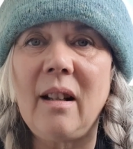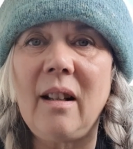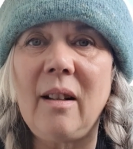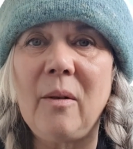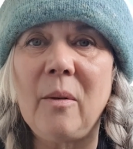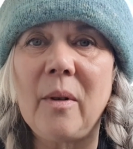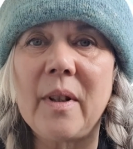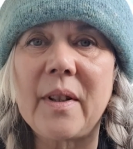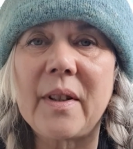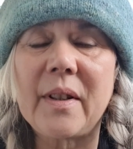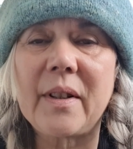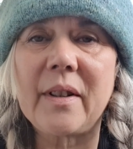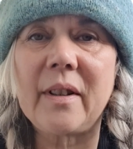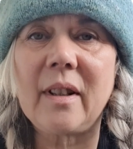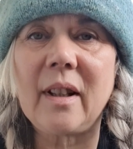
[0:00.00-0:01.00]
you know,
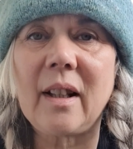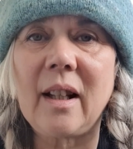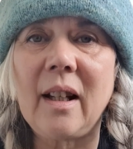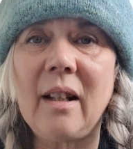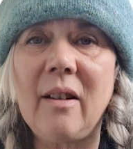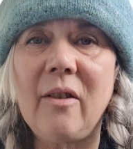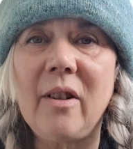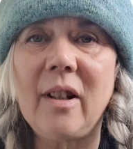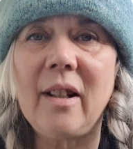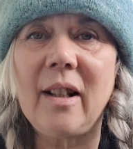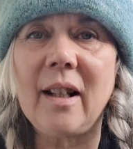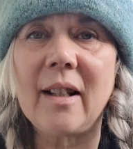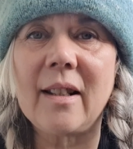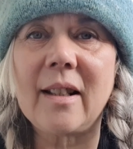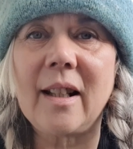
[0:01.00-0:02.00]
I can't really
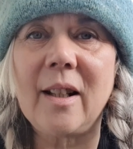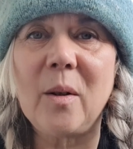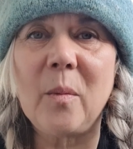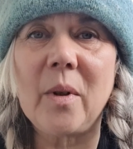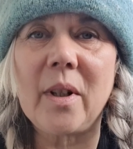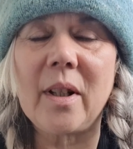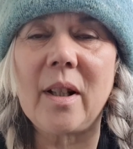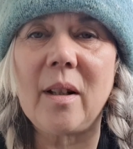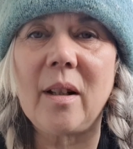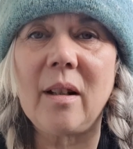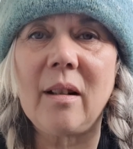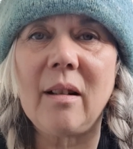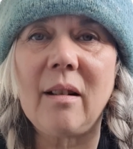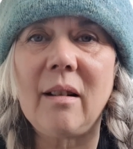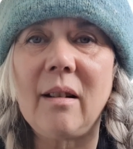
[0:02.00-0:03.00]
ask anybody to
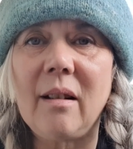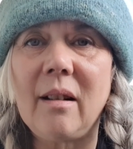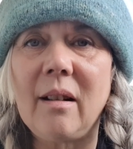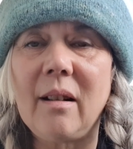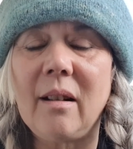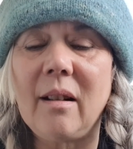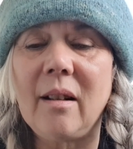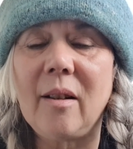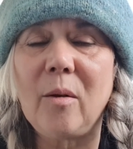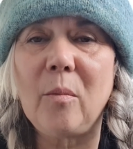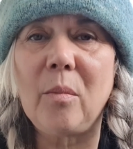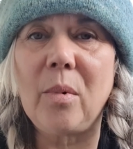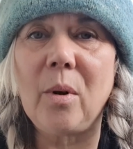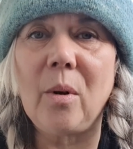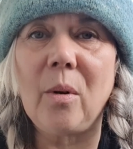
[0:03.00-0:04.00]

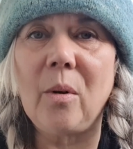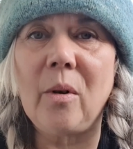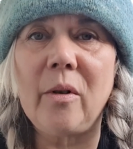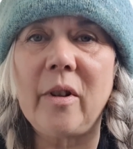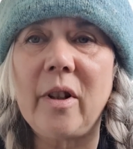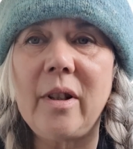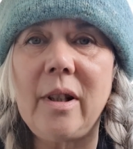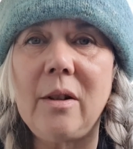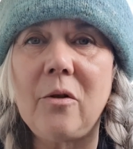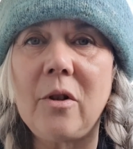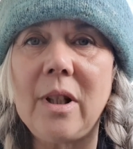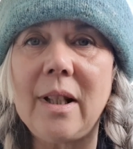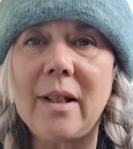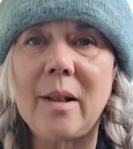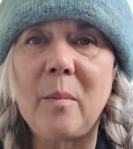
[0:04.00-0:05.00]
pot on 3
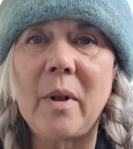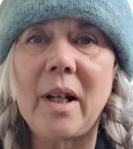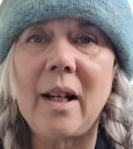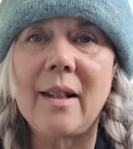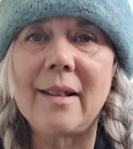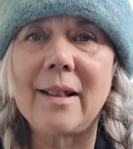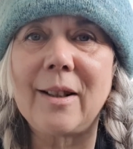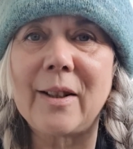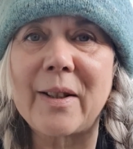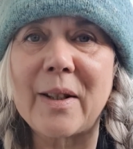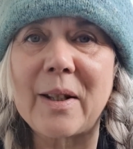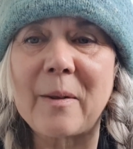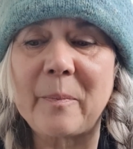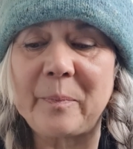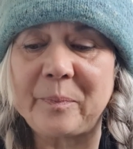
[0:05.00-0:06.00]
trays of
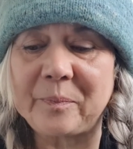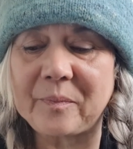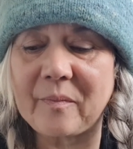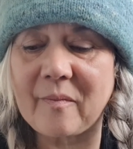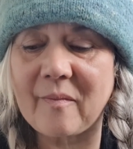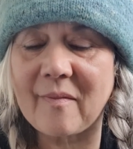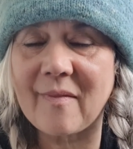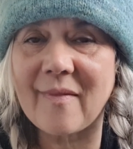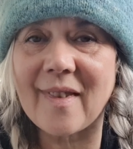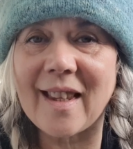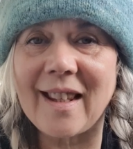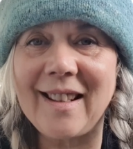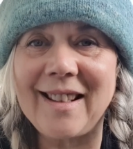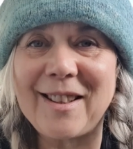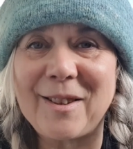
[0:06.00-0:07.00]
brassicas.
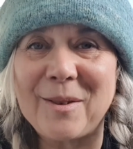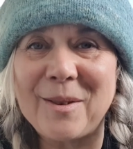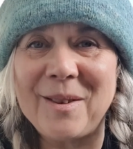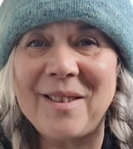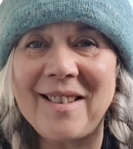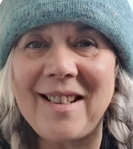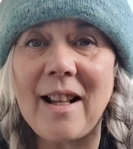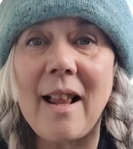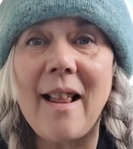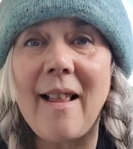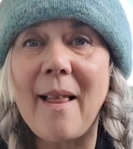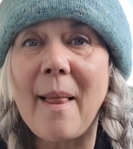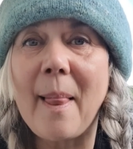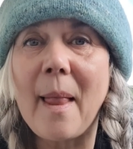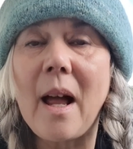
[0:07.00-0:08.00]
So
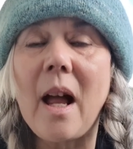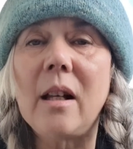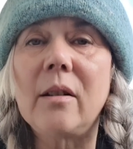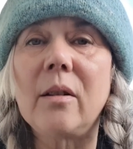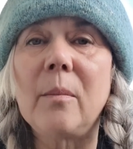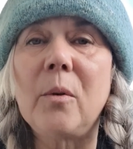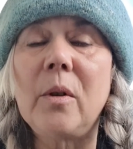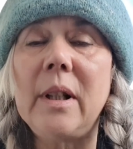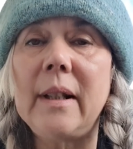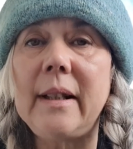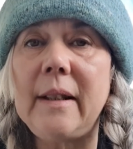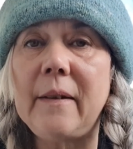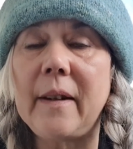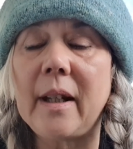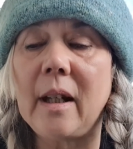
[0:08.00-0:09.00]
I'm going to
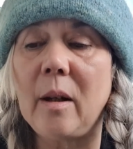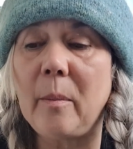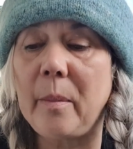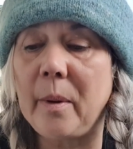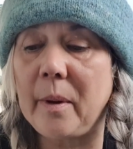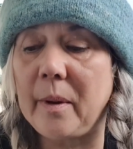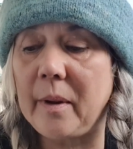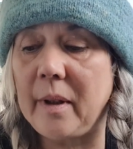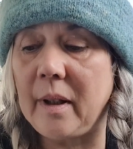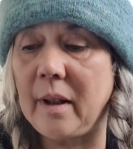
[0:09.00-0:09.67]
leave that, but